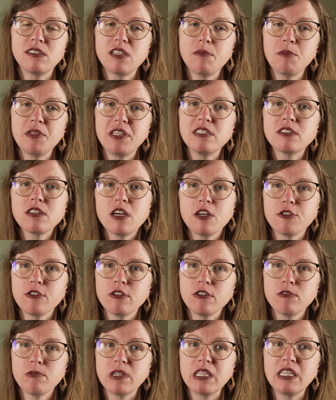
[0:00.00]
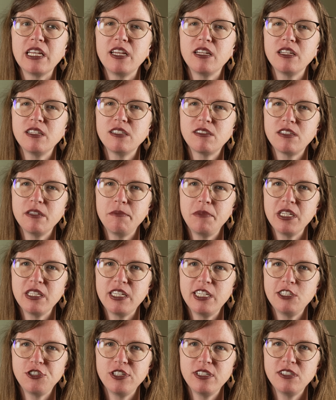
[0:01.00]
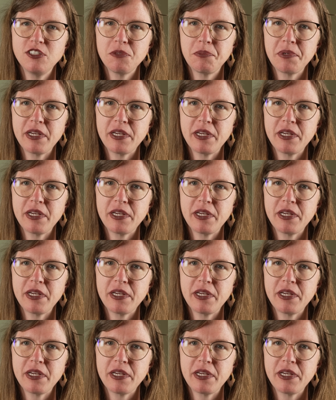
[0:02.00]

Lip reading: some of these other related simulations